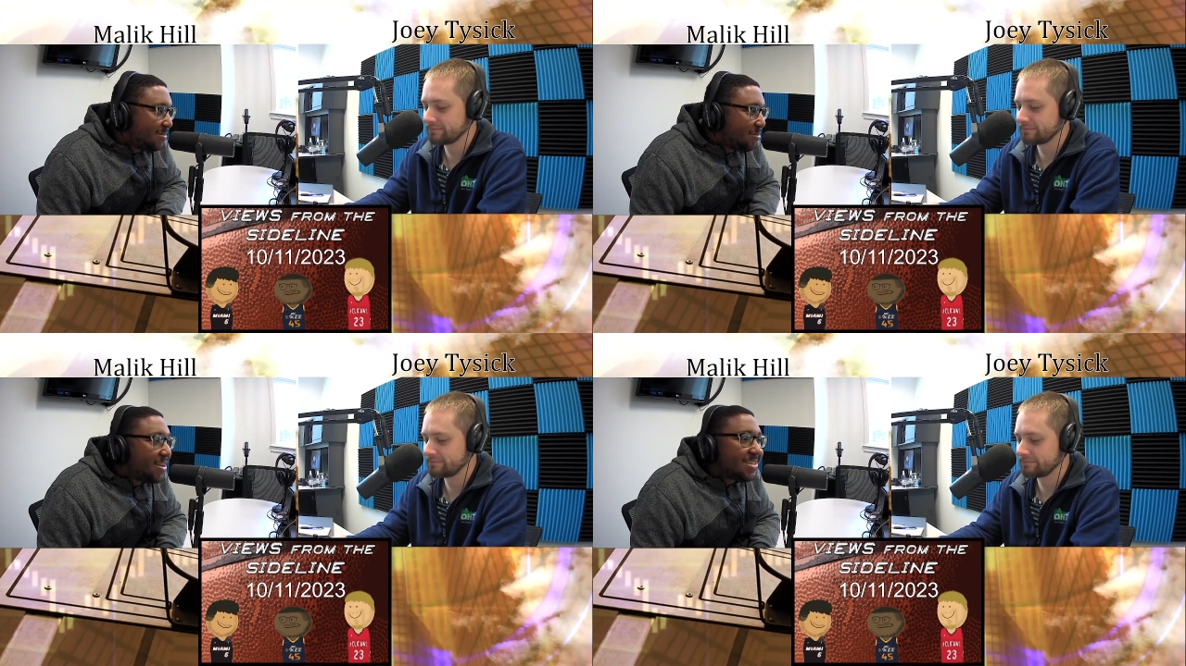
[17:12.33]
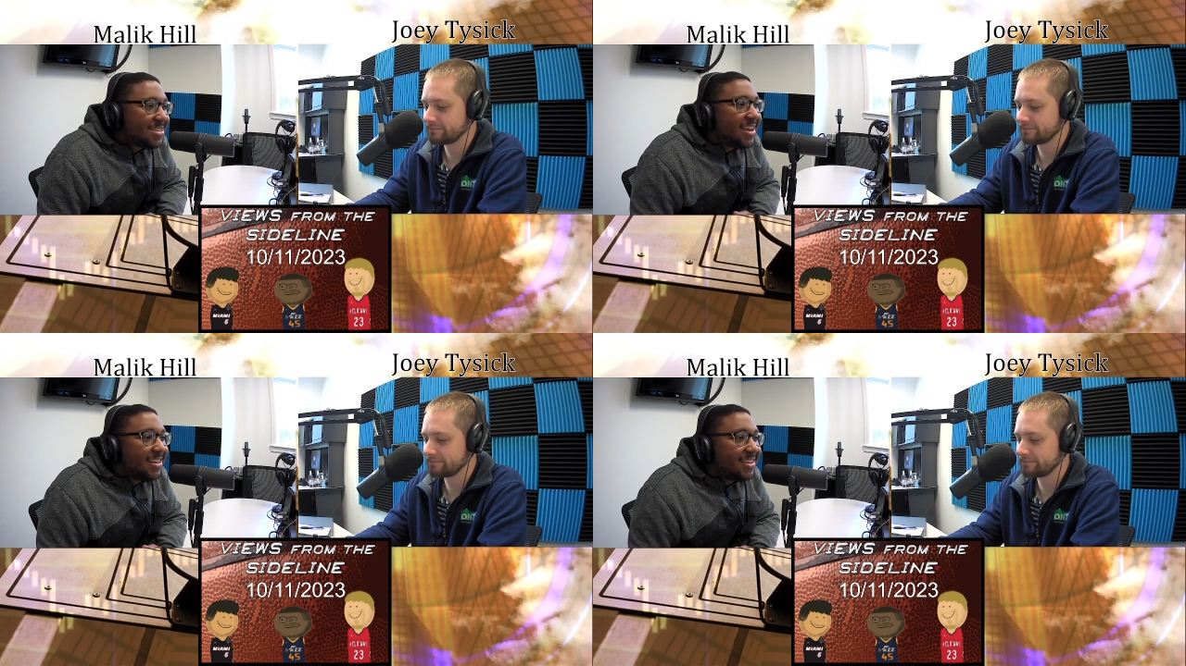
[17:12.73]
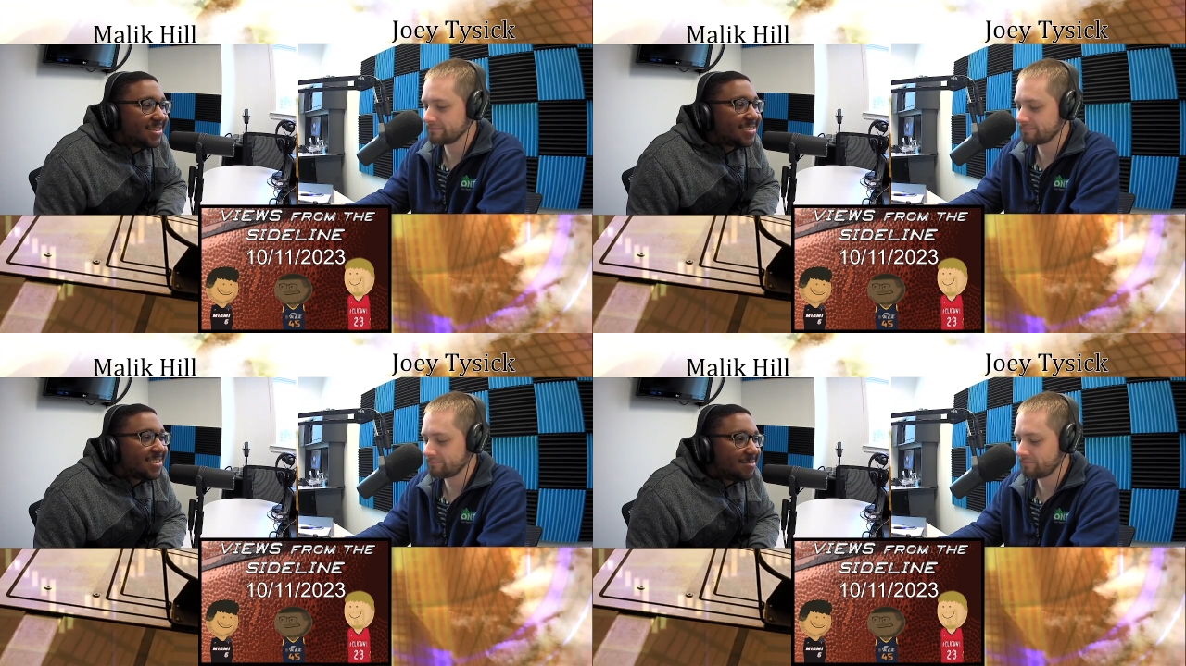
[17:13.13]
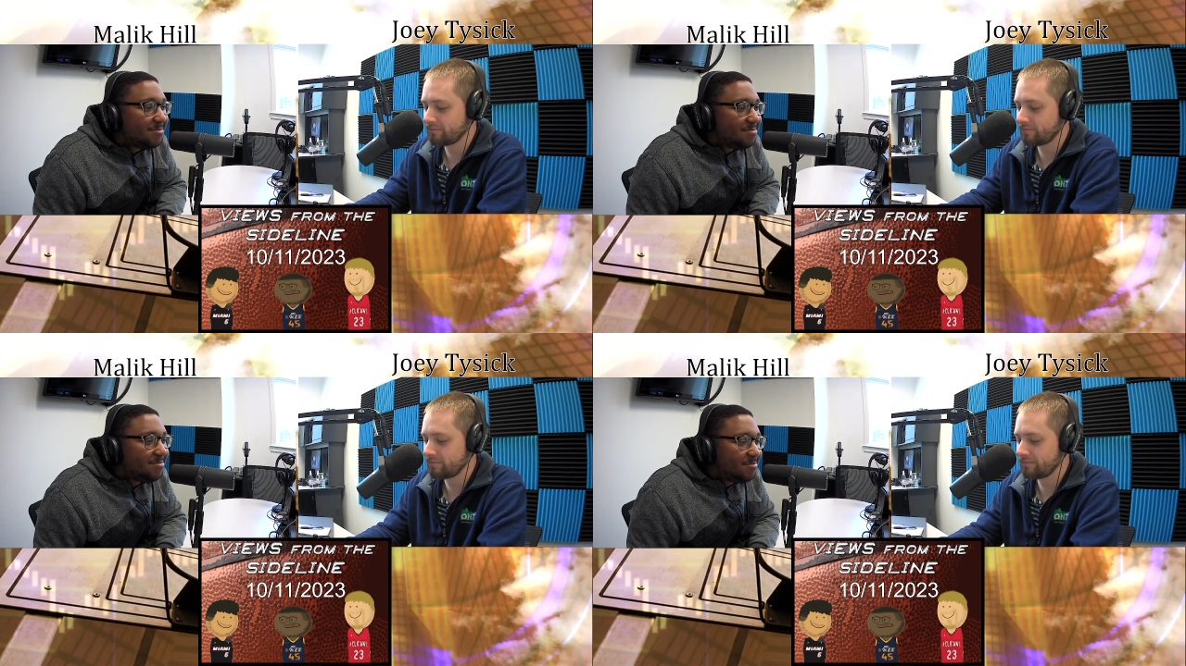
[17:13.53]
Speaker 1: Brandon Staley is a
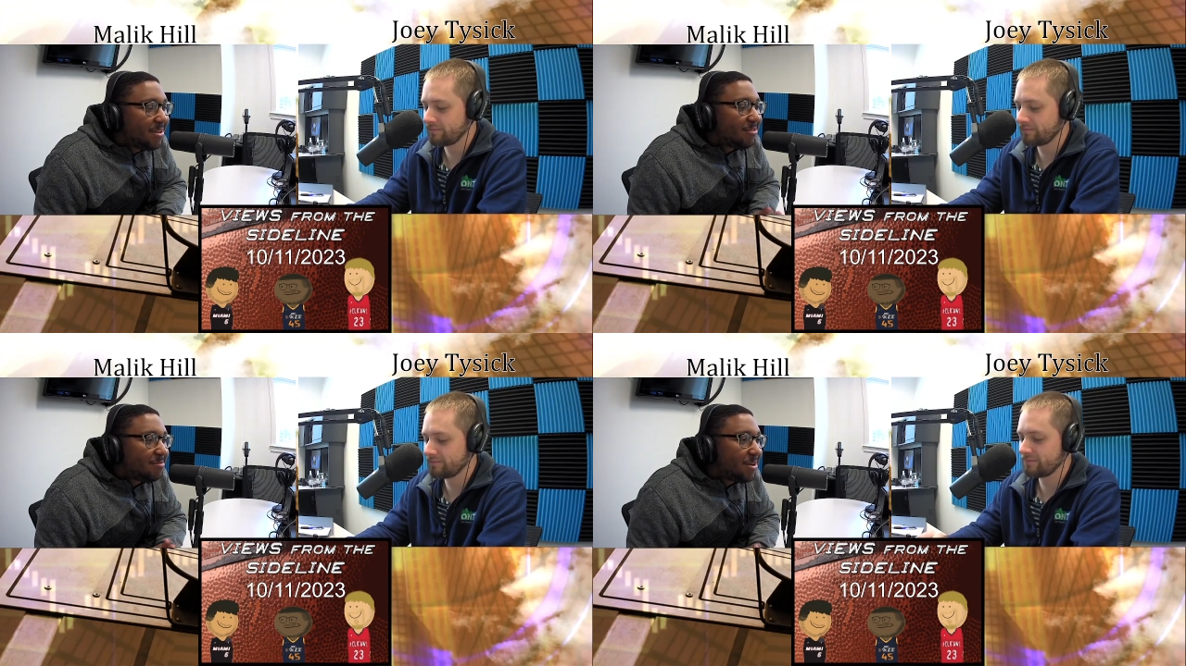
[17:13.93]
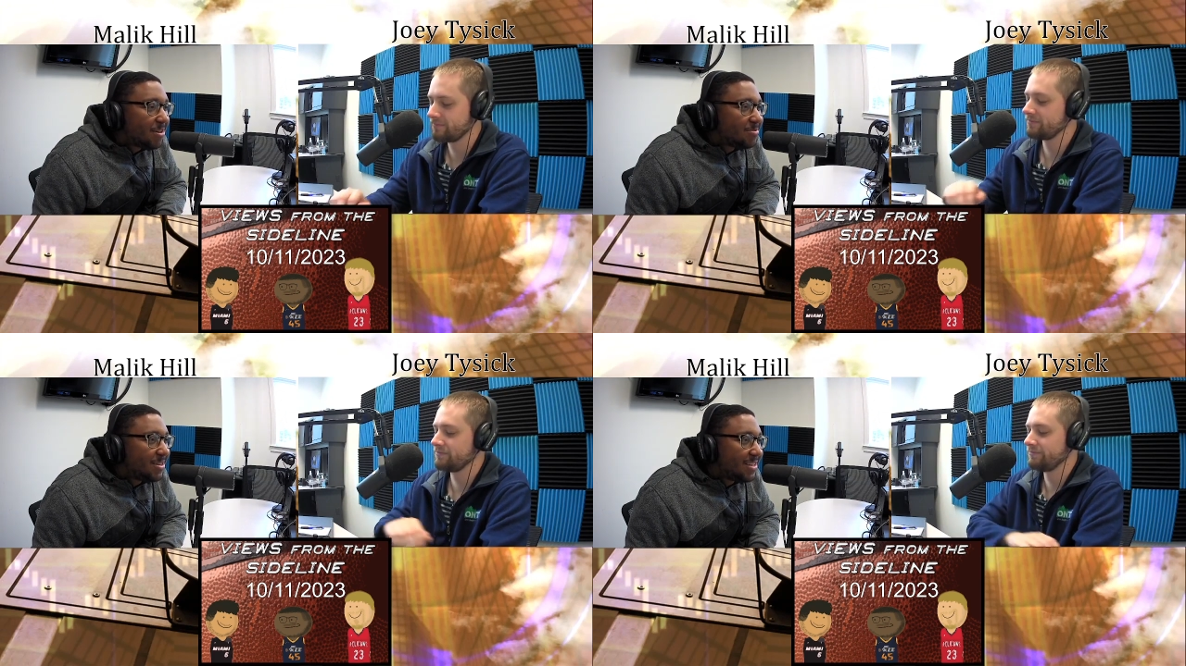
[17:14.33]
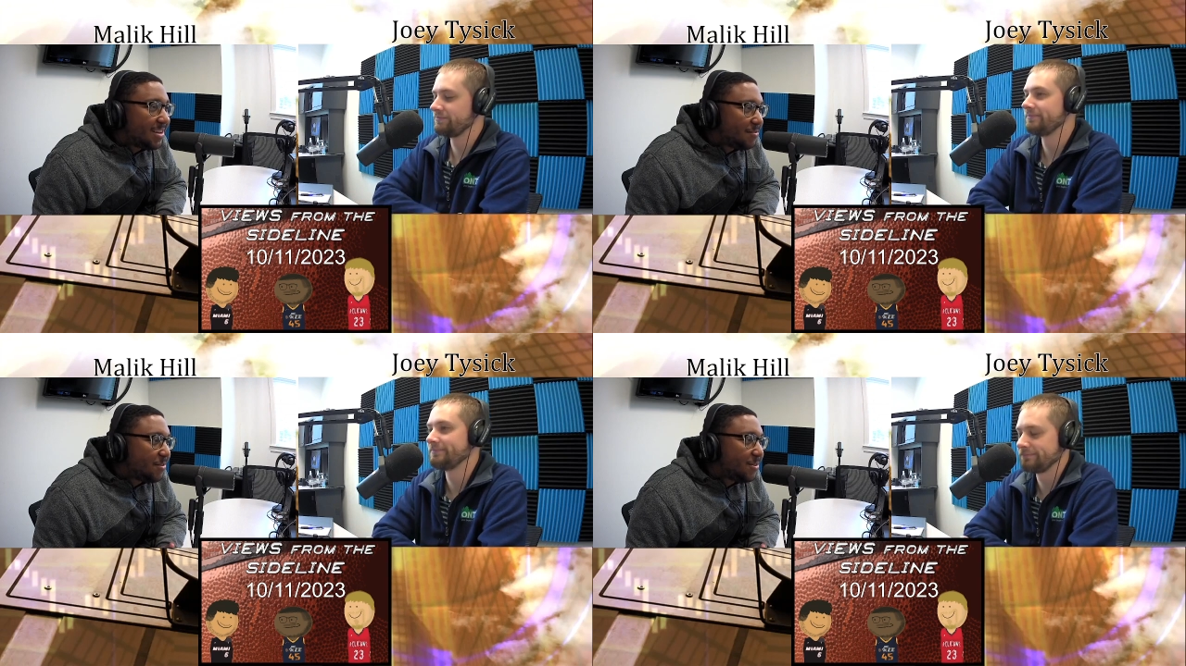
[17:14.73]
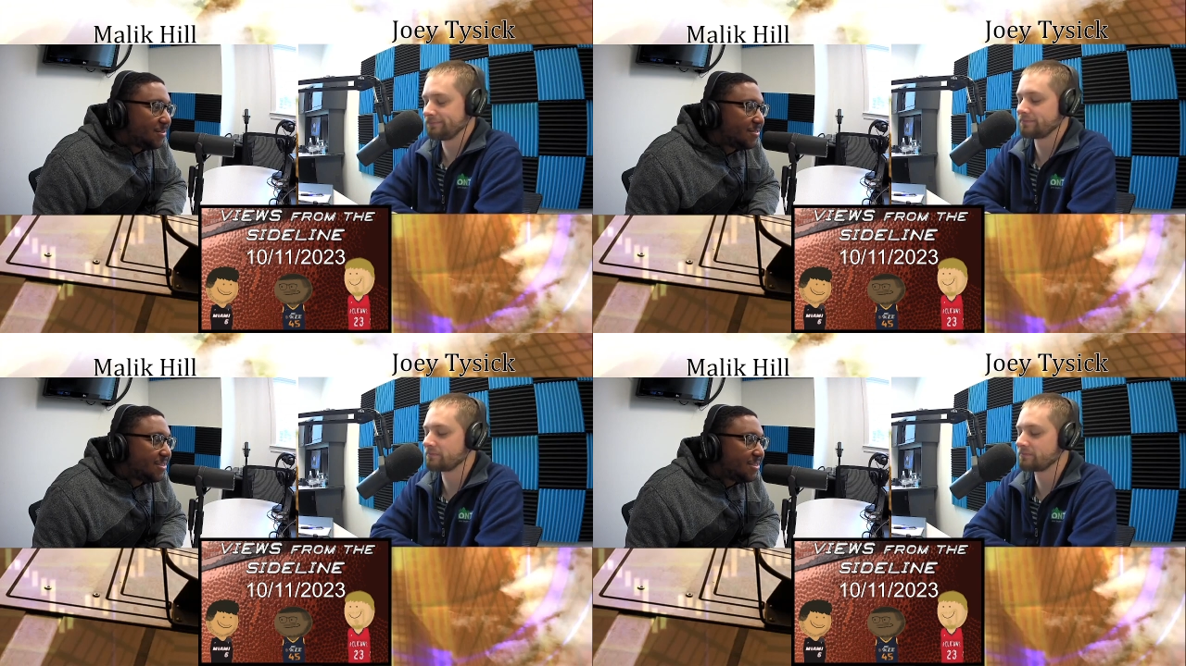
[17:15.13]
bigger embarrassment in the NFL.